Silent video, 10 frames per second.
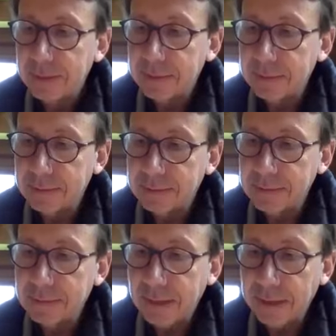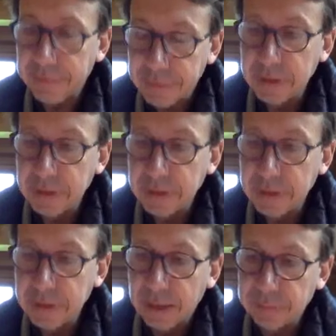uh, I think
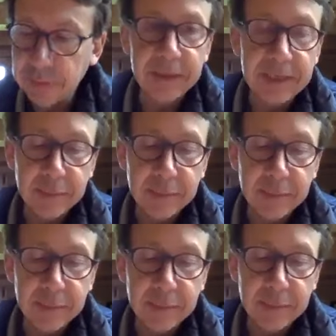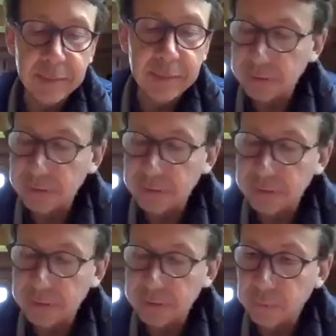after the pandemic, many of
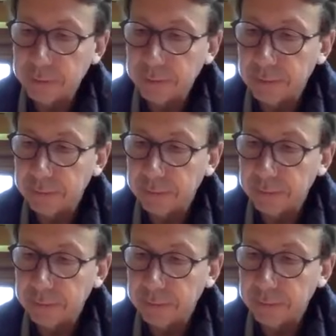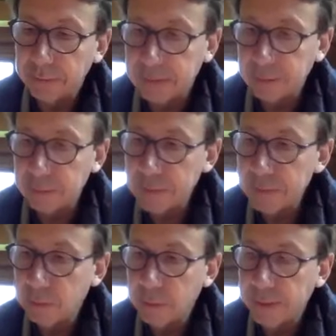us will um, realize that
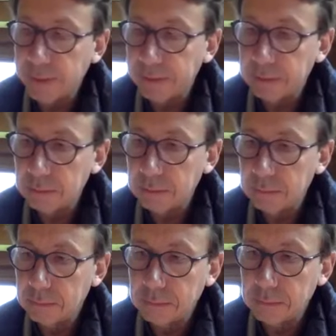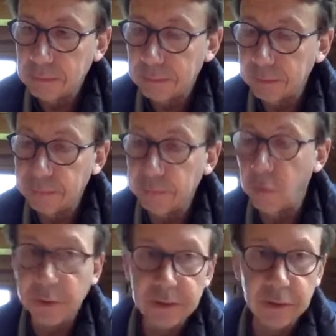maybe the way uh,
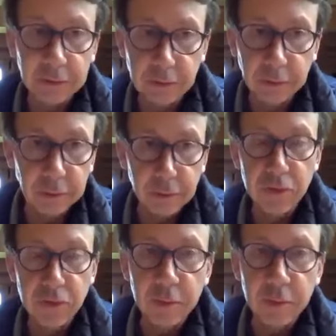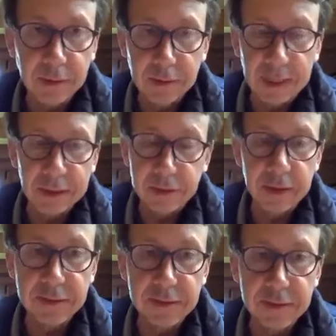forward is not uh, consuming like
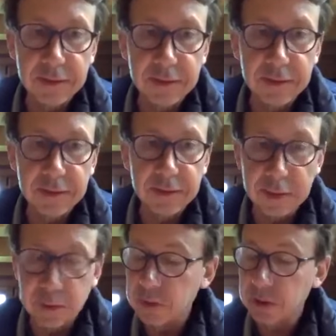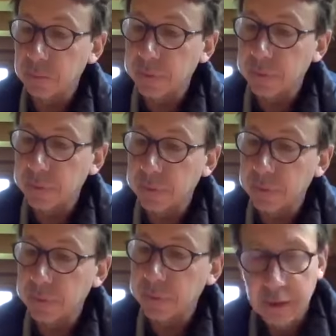nuts as much as we can, but
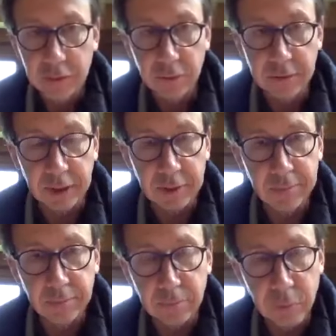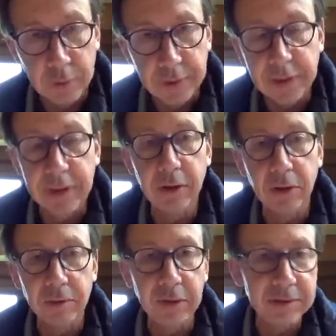uh, to take greater
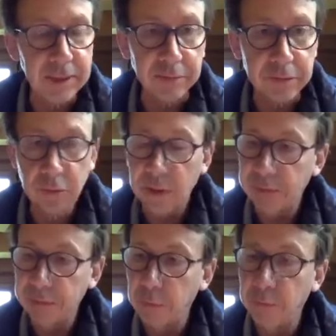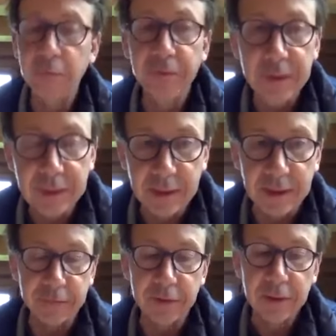care of ourselves, to have a more
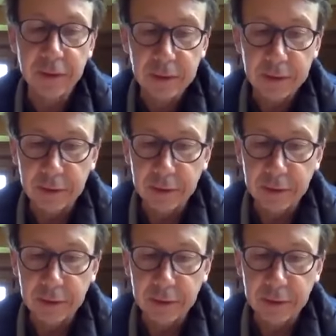fulfilling life,